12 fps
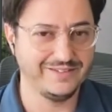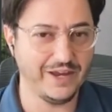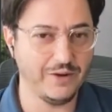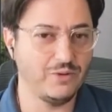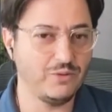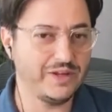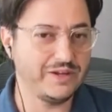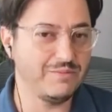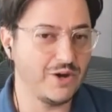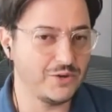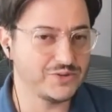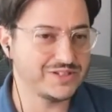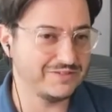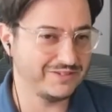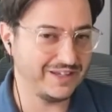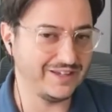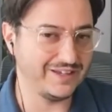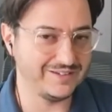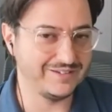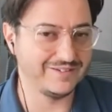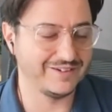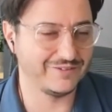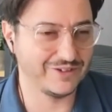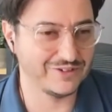they will win most if they
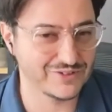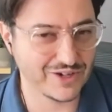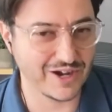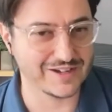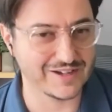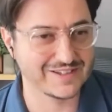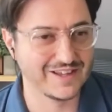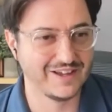reduce cost